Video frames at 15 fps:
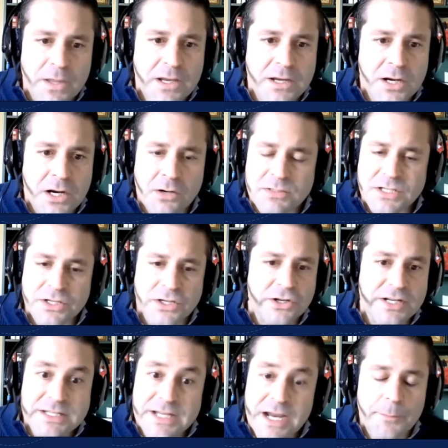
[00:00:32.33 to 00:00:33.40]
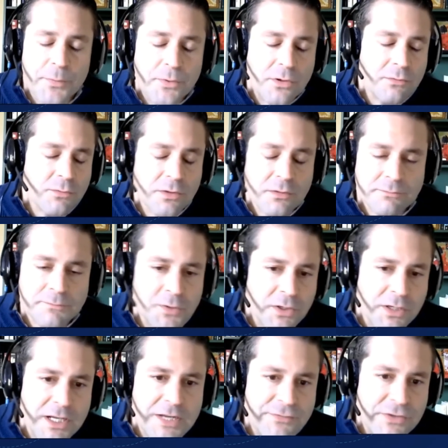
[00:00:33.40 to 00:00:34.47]
is a good example. We're
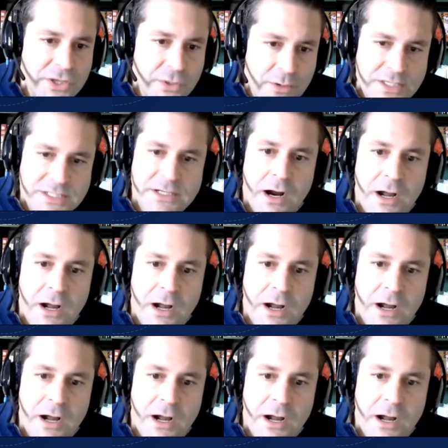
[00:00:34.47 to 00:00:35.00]
looking at the U.S.